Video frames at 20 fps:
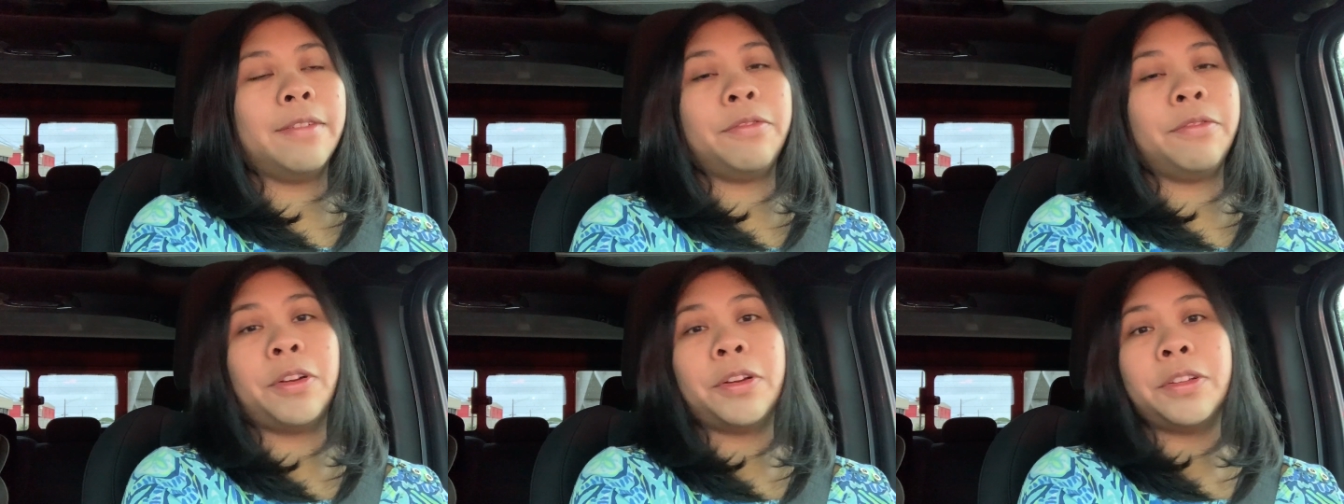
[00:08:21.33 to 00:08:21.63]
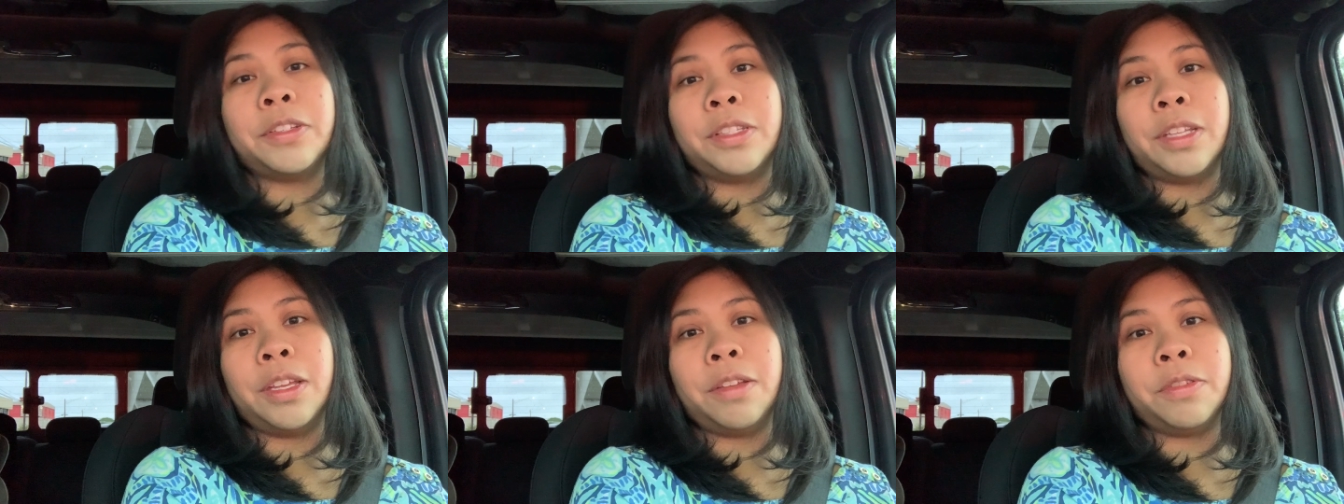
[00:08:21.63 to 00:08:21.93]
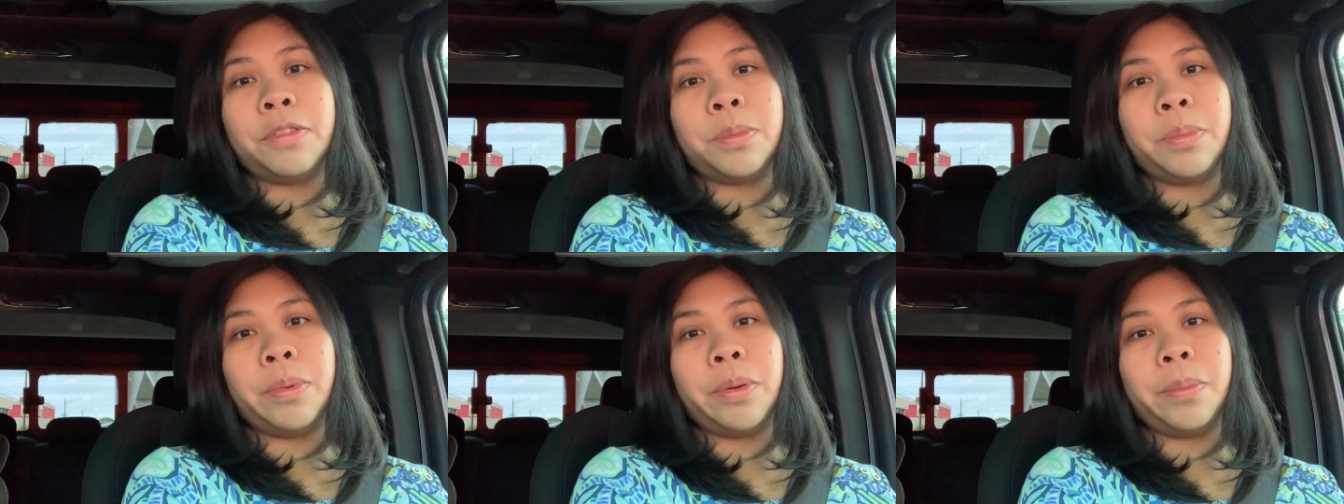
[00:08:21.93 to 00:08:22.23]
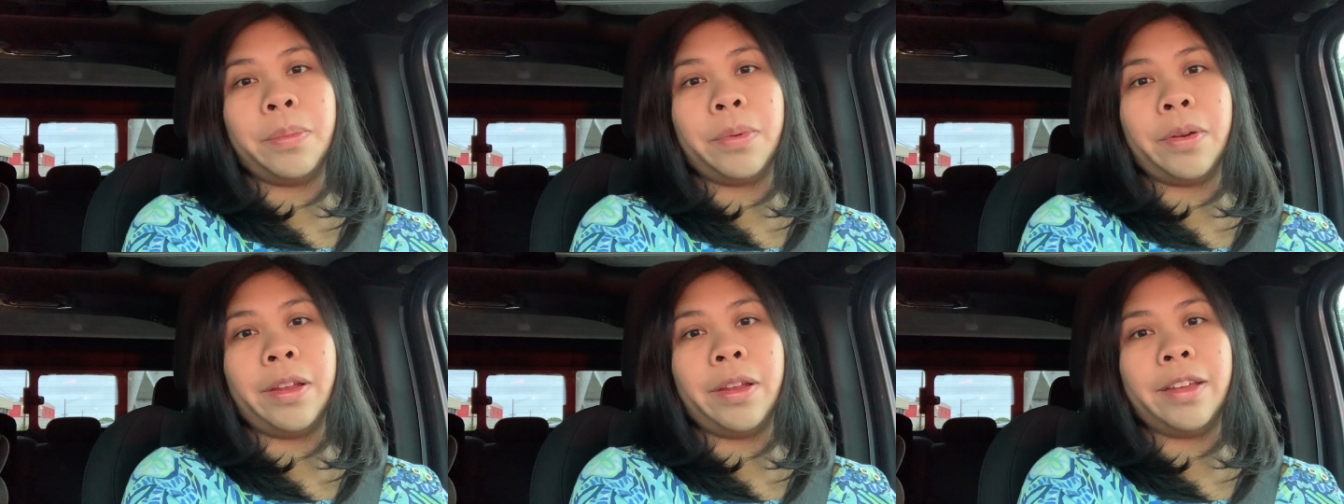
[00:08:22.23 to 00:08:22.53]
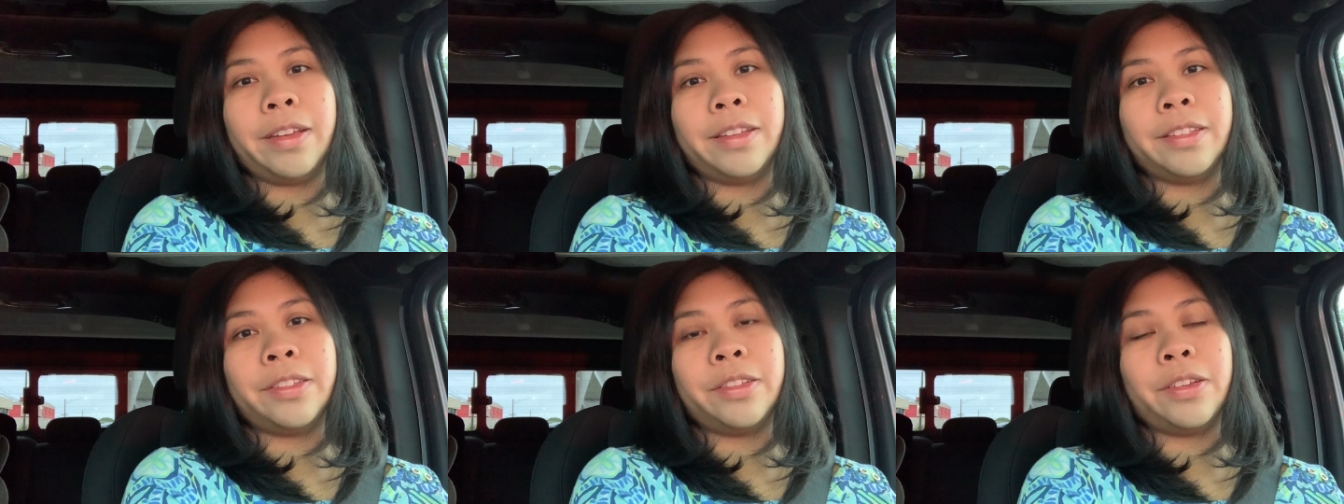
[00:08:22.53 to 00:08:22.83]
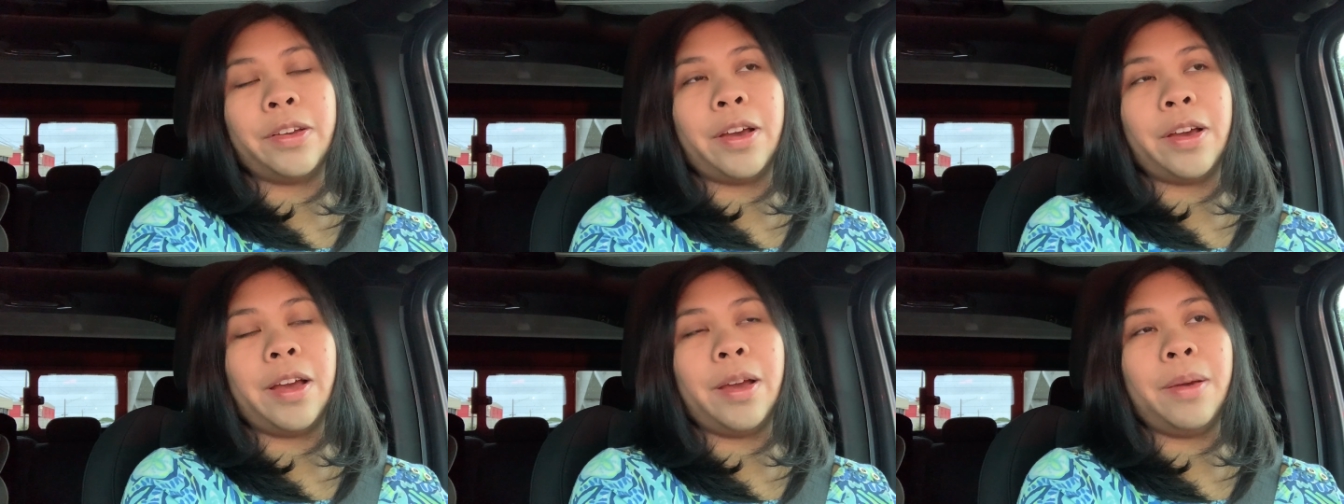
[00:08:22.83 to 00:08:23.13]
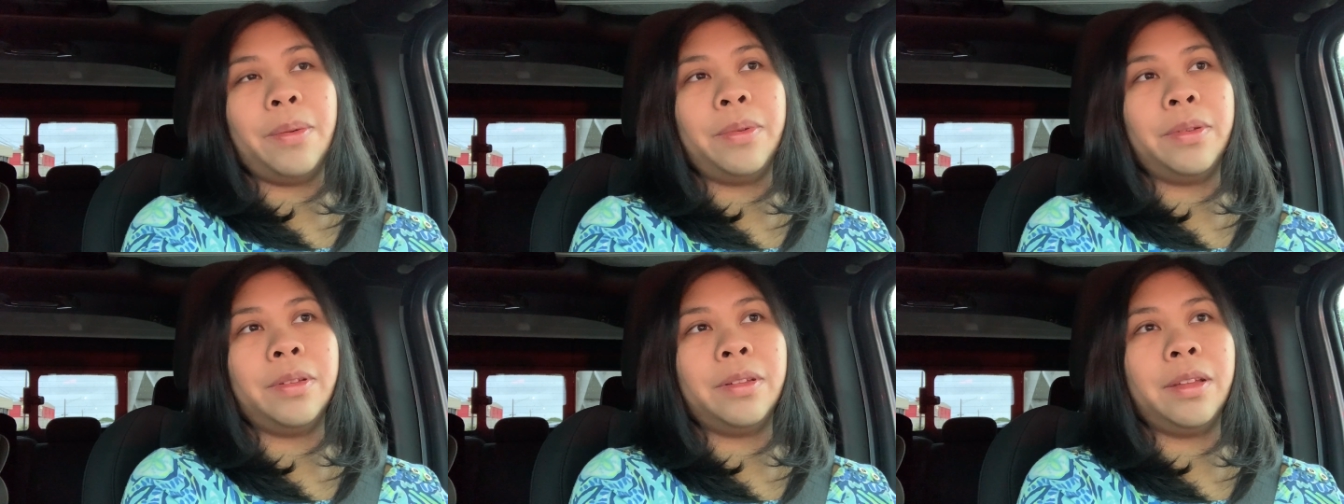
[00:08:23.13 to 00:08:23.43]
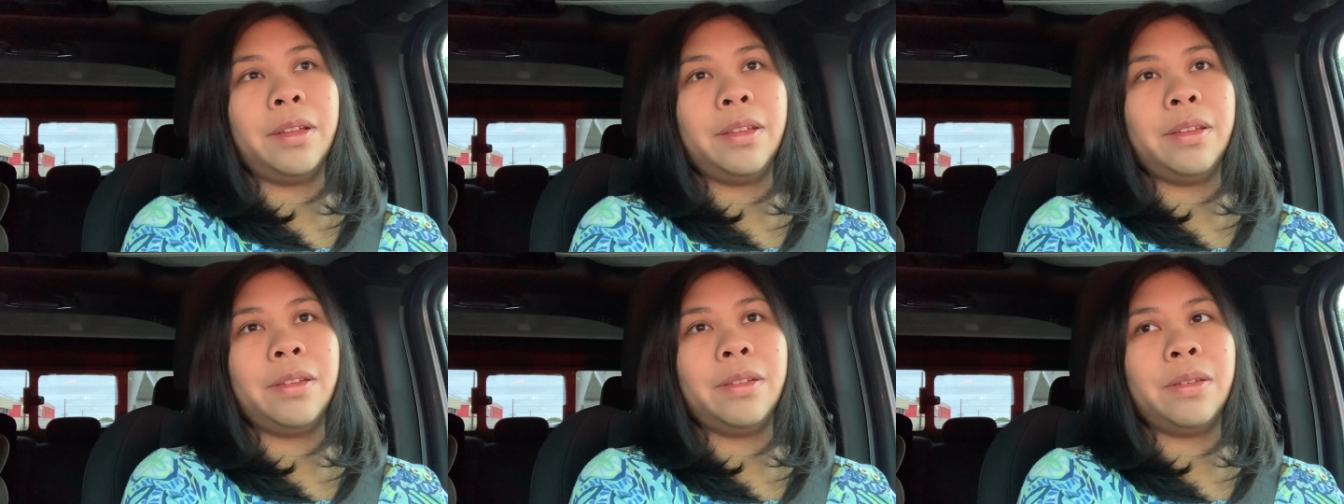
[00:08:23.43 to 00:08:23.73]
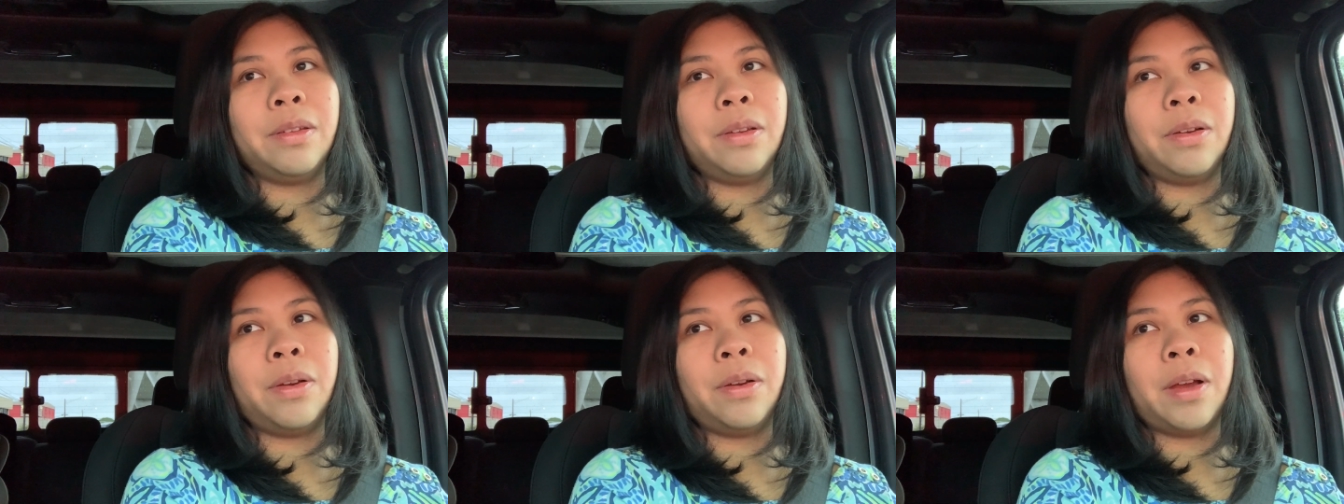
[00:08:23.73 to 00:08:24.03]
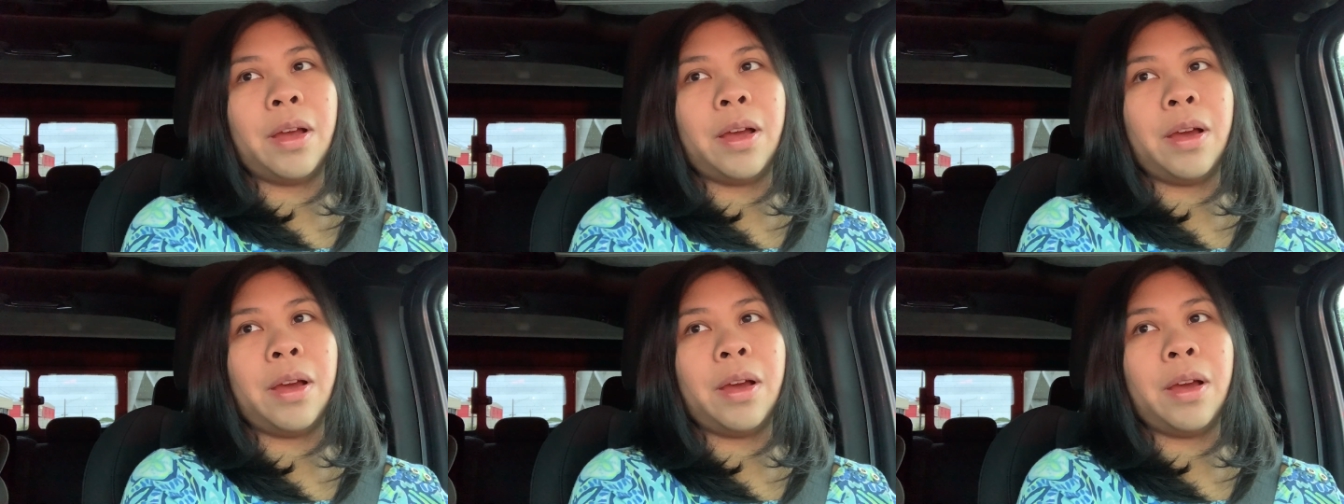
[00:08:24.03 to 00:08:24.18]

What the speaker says: First day of spring break, so I will let you know